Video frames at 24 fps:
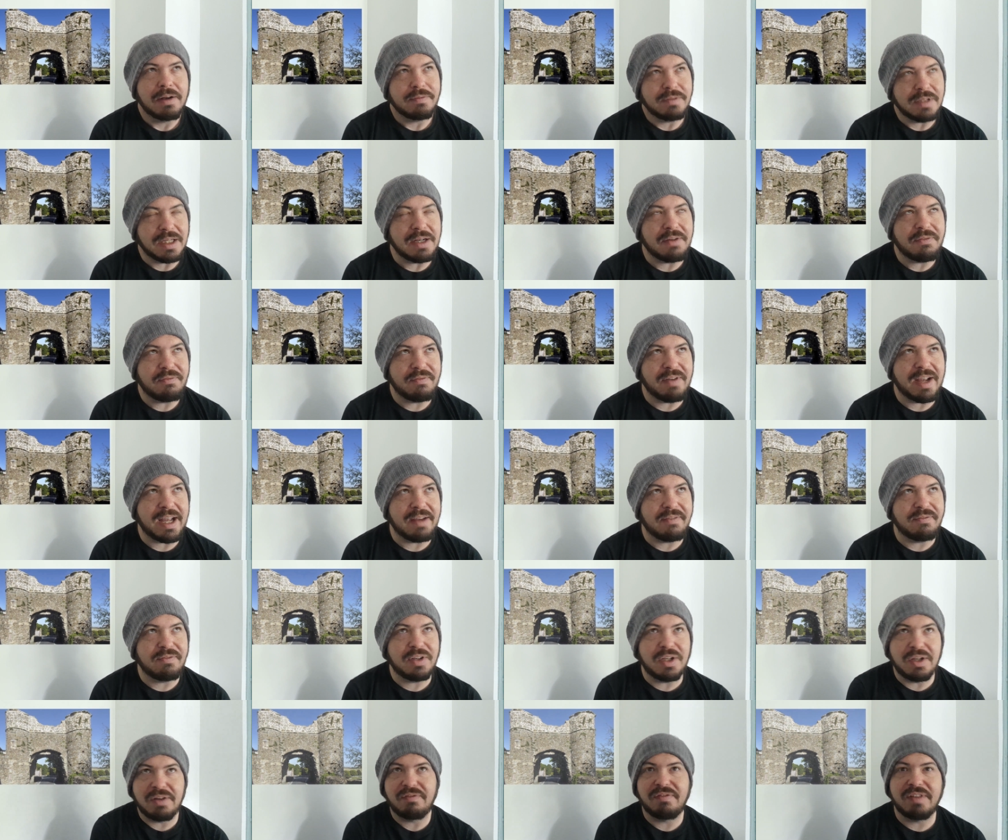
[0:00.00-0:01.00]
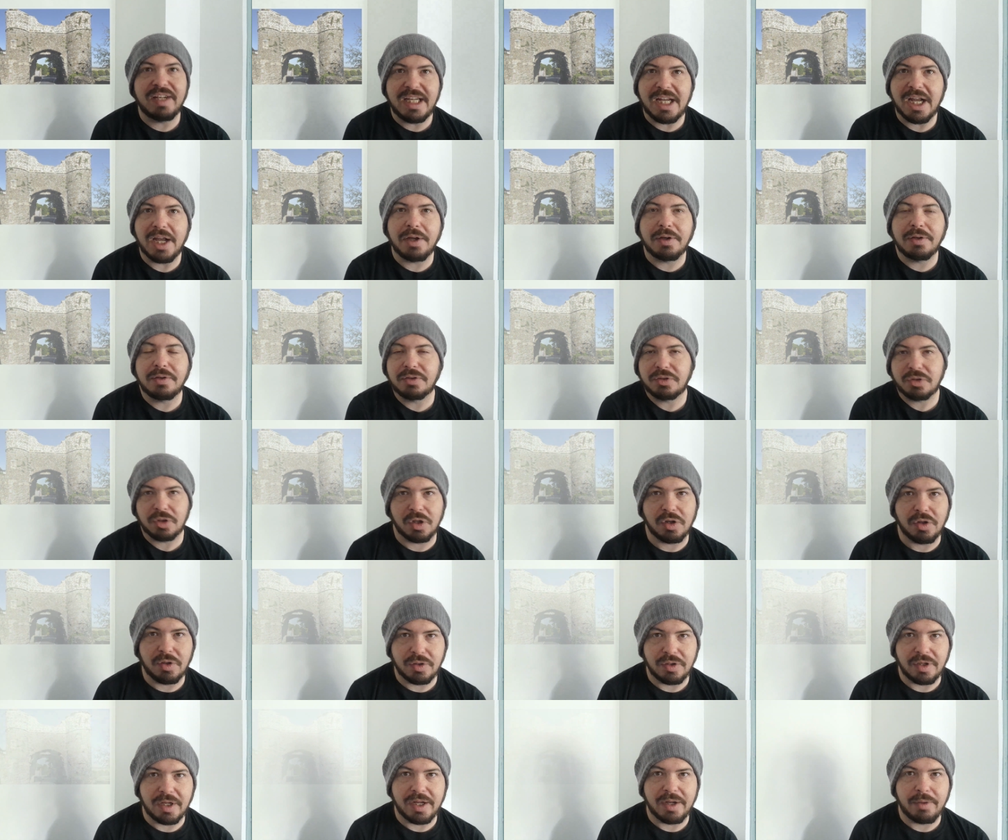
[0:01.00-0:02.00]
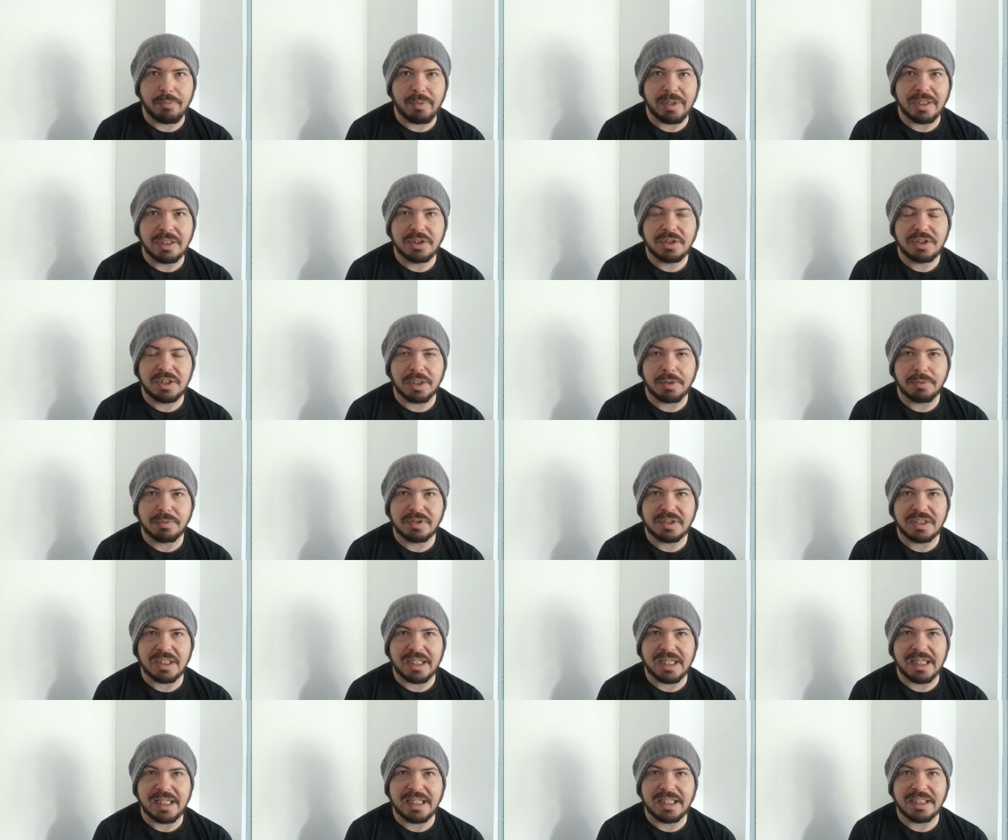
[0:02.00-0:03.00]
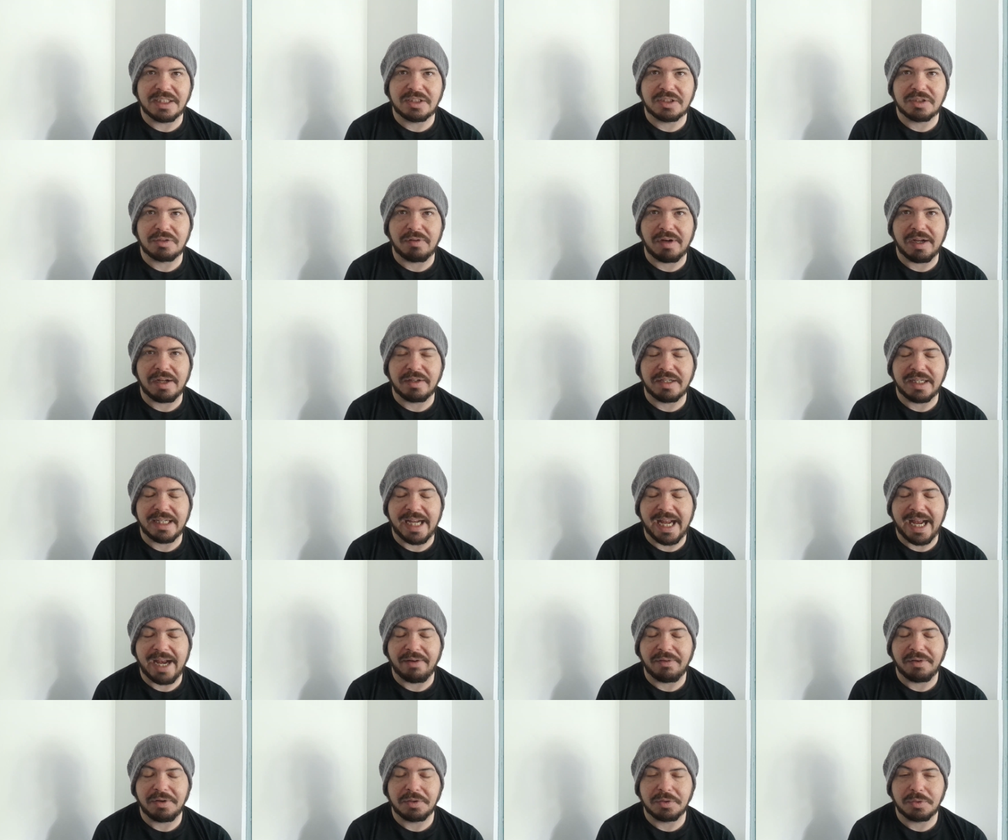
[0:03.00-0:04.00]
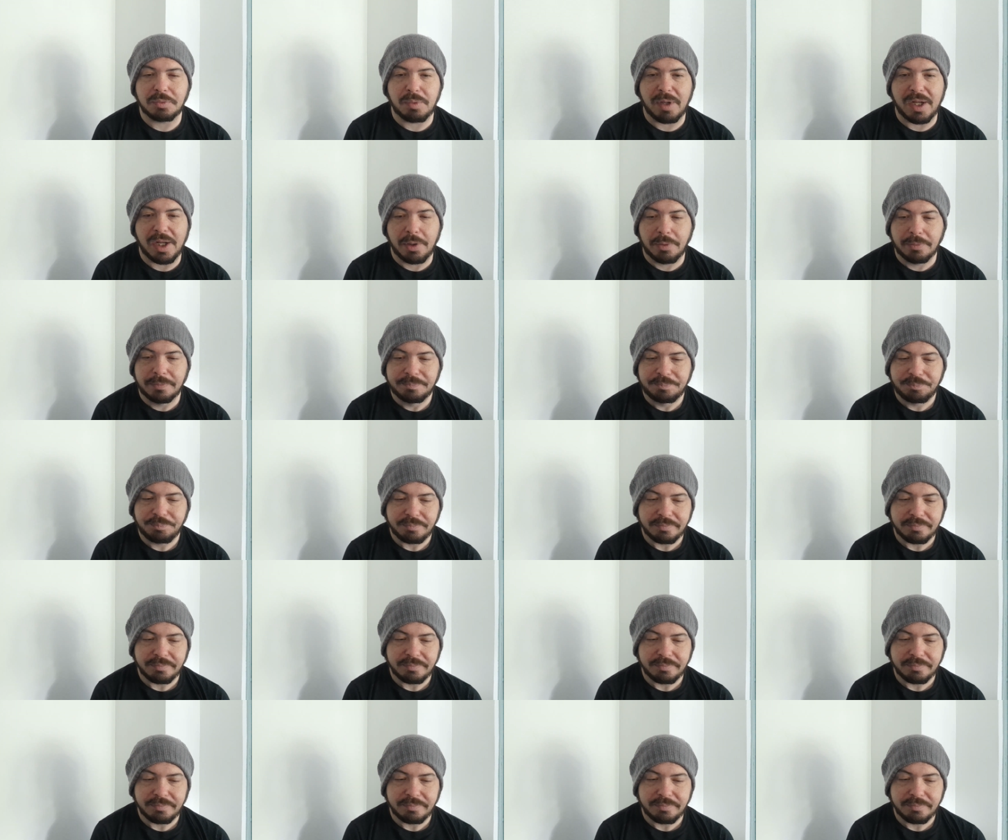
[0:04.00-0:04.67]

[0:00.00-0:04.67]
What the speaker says: a fair few videos on Winchelsea and its surrounding area as well.